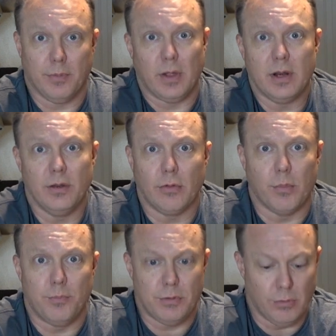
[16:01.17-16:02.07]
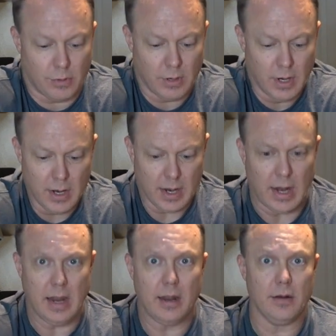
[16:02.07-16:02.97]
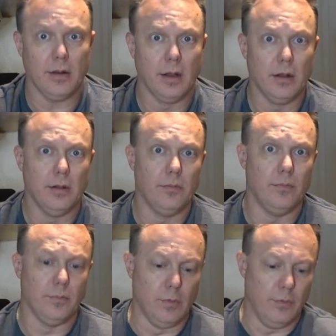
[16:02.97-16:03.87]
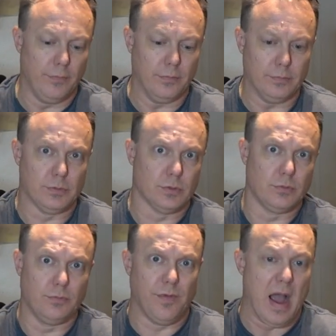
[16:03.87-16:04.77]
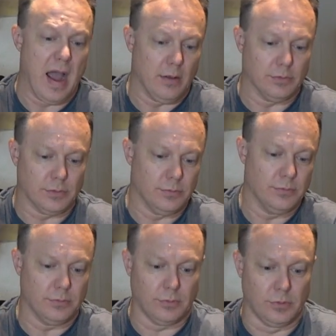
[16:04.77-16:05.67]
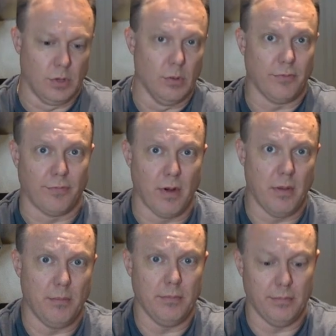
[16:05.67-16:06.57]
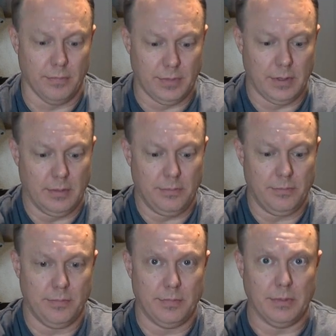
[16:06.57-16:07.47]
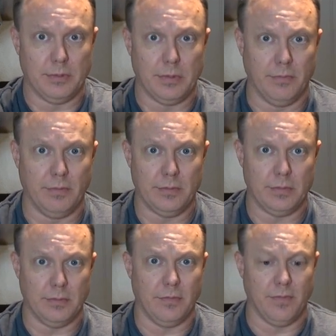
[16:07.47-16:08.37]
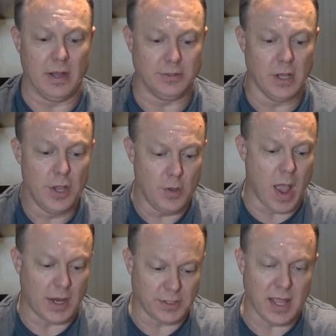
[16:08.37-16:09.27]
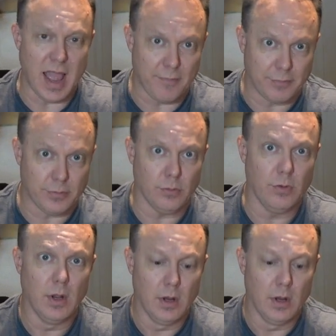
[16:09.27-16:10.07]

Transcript: plug it into a computer and move files to and from the device. You actually have to